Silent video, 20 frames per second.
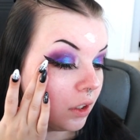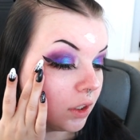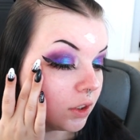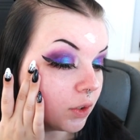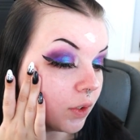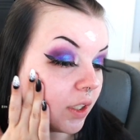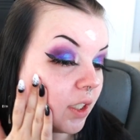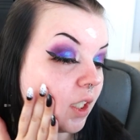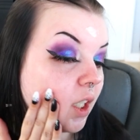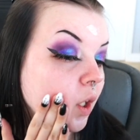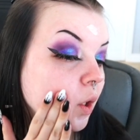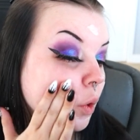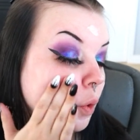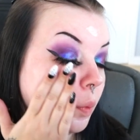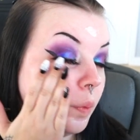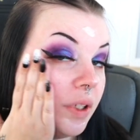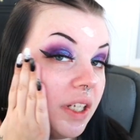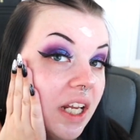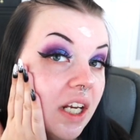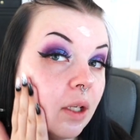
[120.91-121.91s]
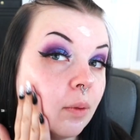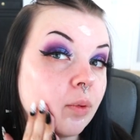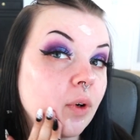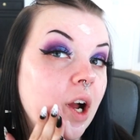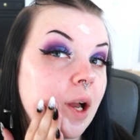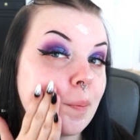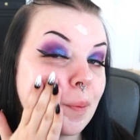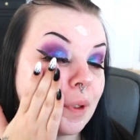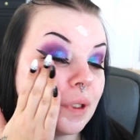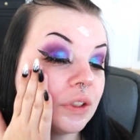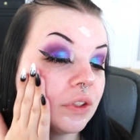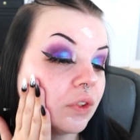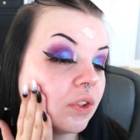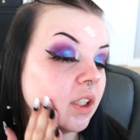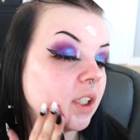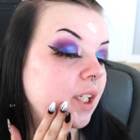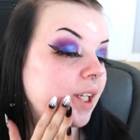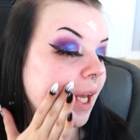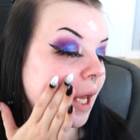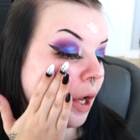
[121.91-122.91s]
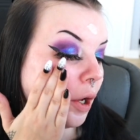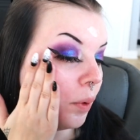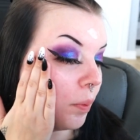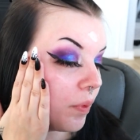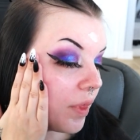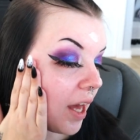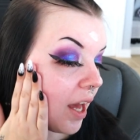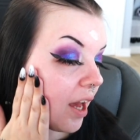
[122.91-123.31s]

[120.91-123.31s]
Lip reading: So I think illuminating primer is really gonna help